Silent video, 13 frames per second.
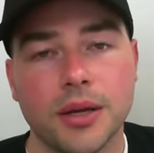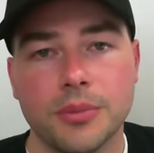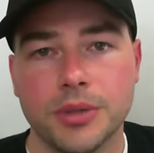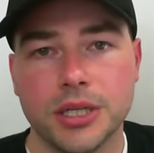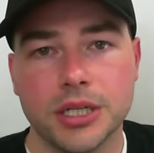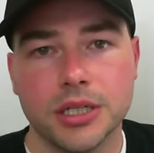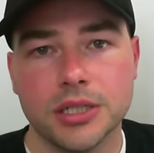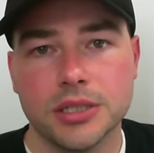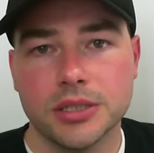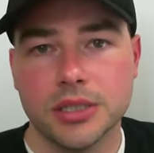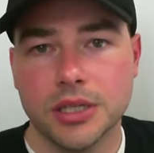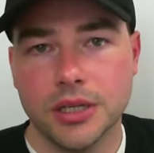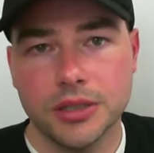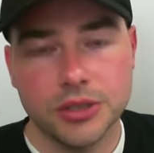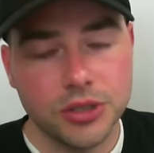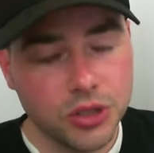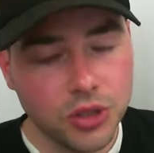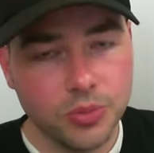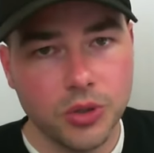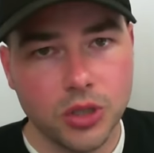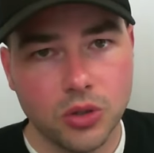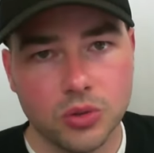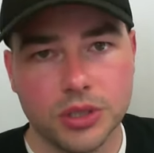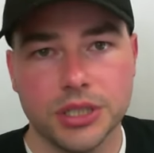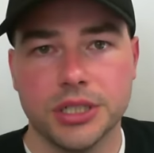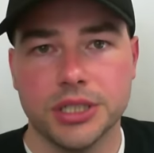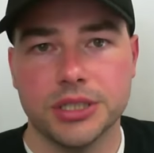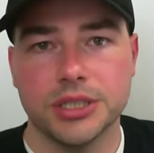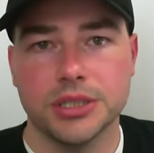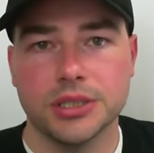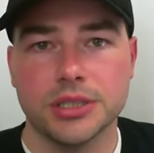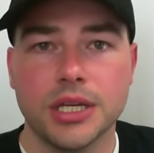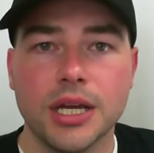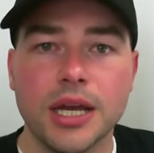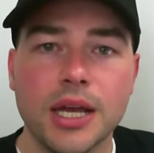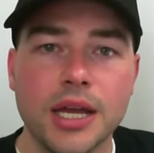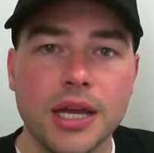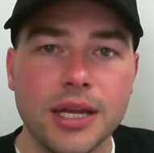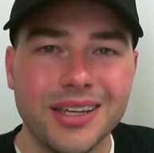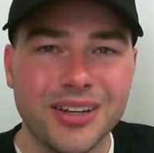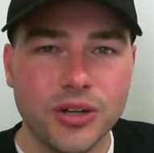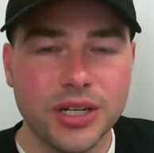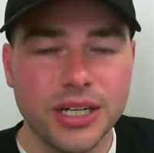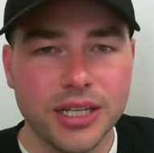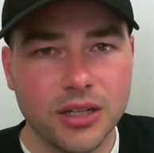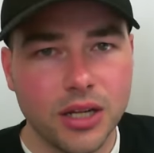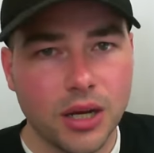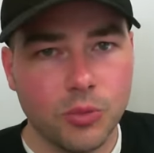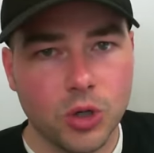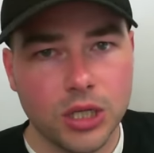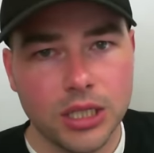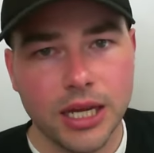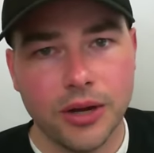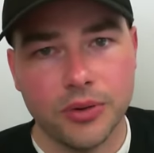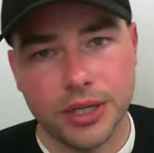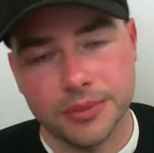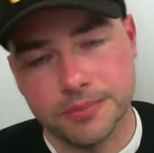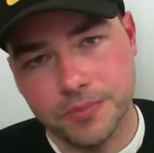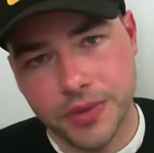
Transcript: because in super cold conditions, you're gonna get a lot more clouding.